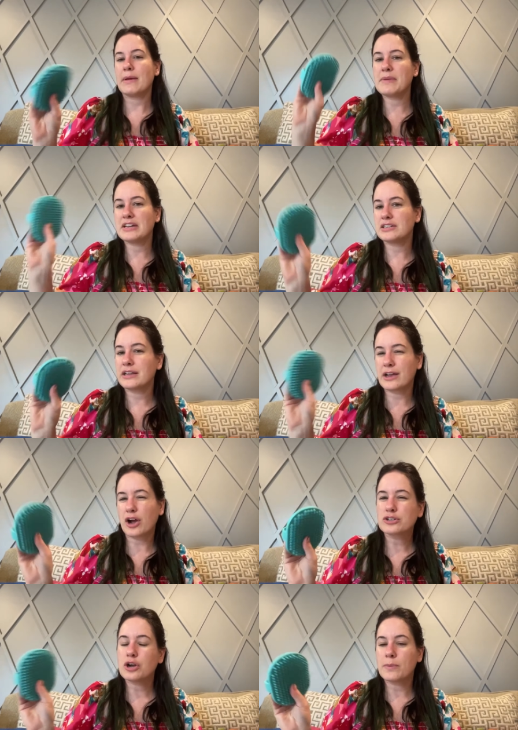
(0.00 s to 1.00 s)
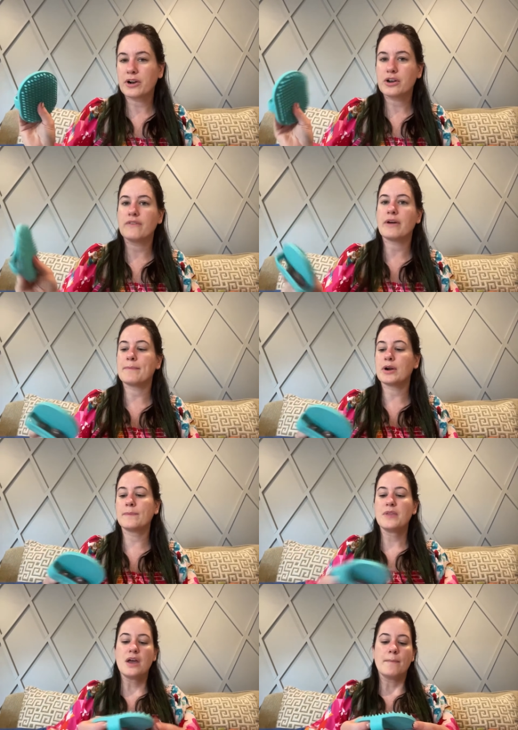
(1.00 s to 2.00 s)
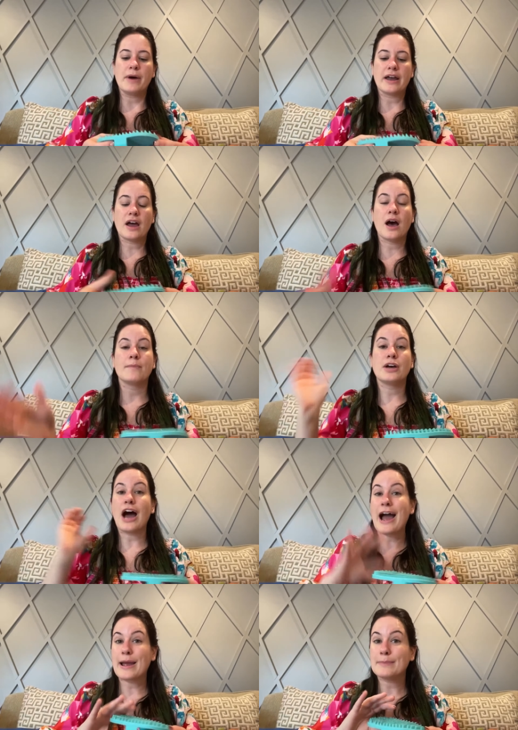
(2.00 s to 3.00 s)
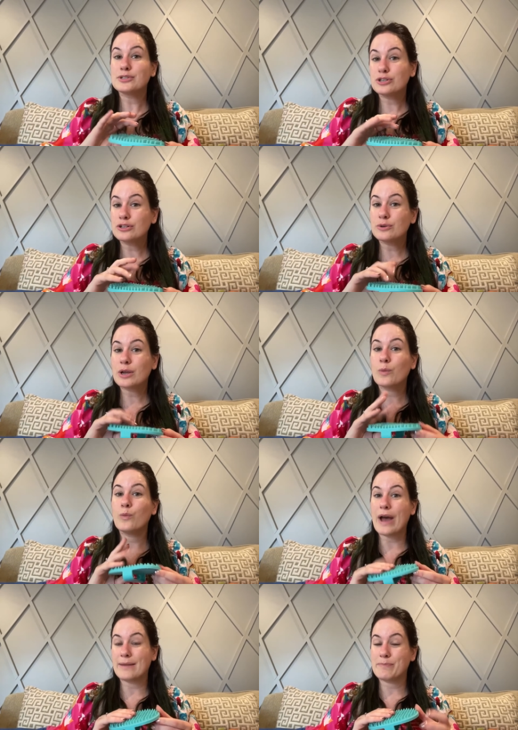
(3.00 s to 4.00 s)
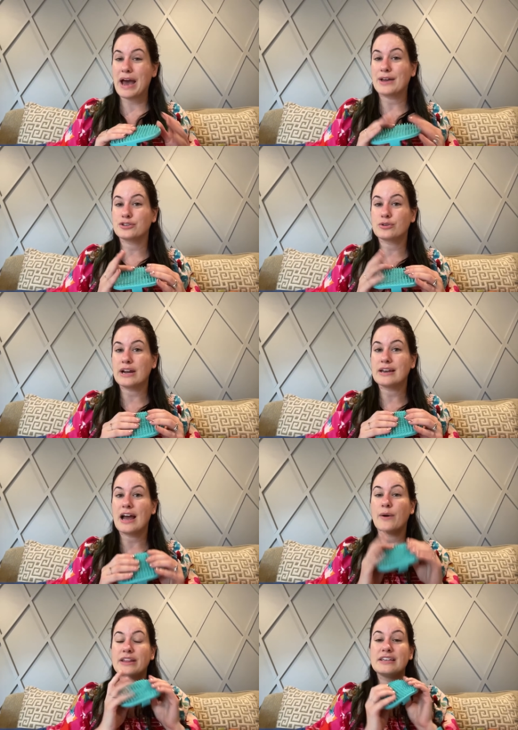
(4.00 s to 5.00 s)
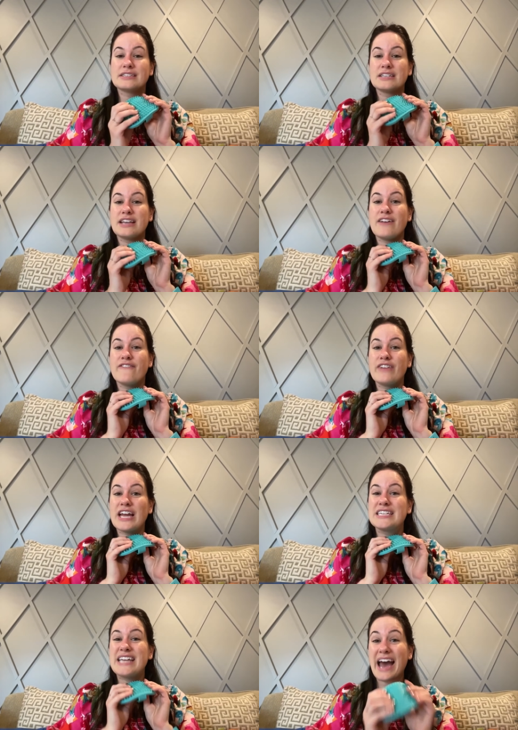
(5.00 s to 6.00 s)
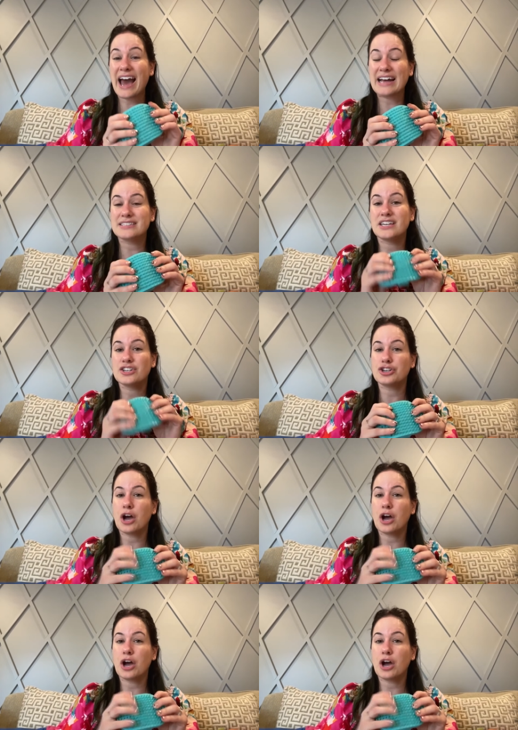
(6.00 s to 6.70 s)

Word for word: maybe into like October and November. But um, I am still doing wet baths right now, and this does a fantastic